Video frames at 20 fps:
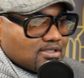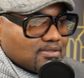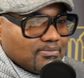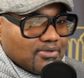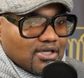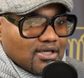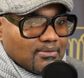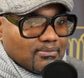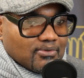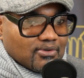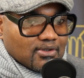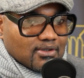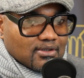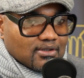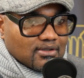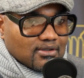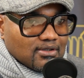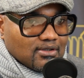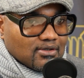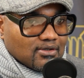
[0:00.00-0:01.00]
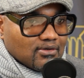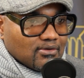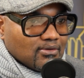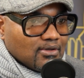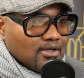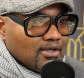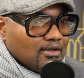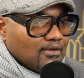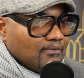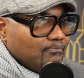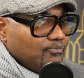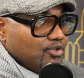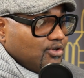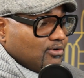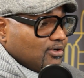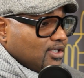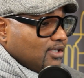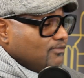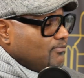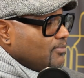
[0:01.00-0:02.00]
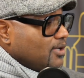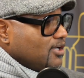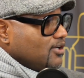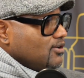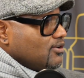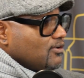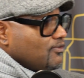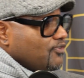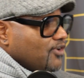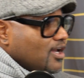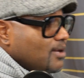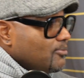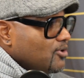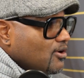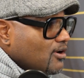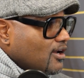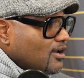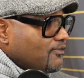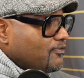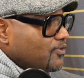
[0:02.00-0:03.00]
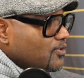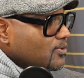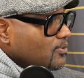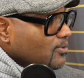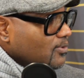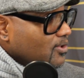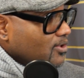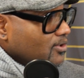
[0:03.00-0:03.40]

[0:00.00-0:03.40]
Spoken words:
be able to give money to their family or have food.